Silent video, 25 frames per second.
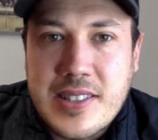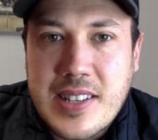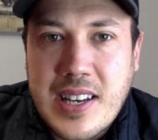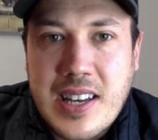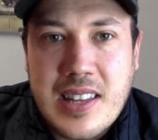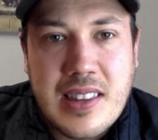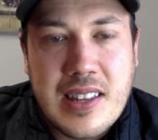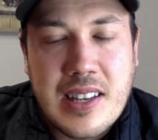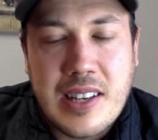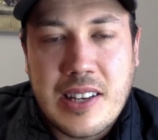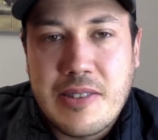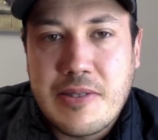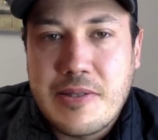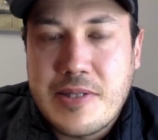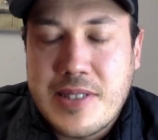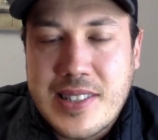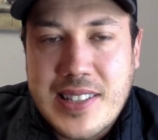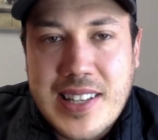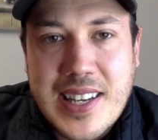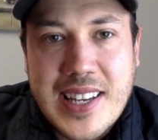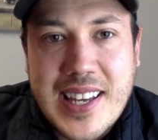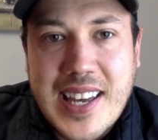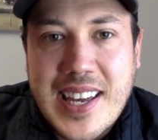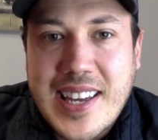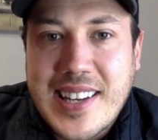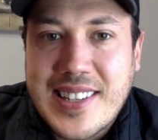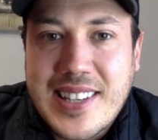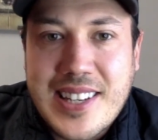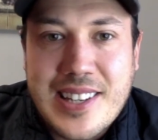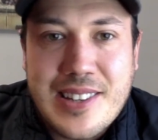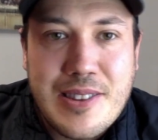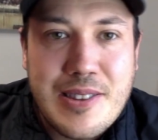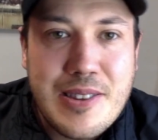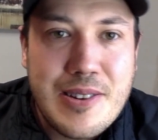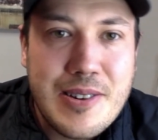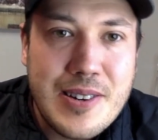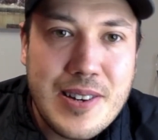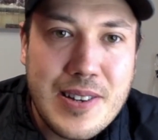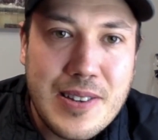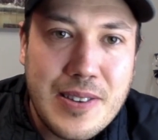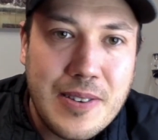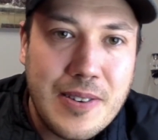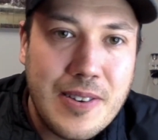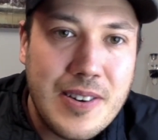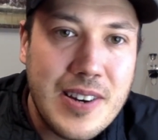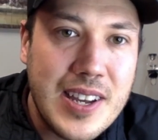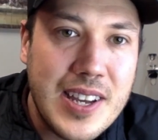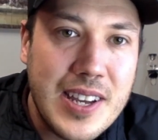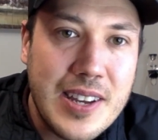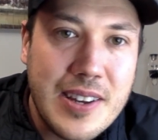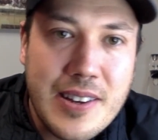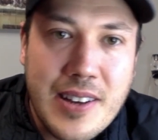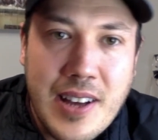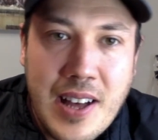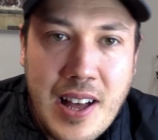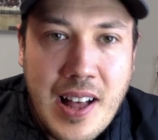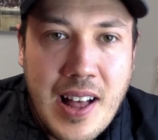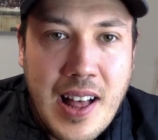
I think it was like 1833.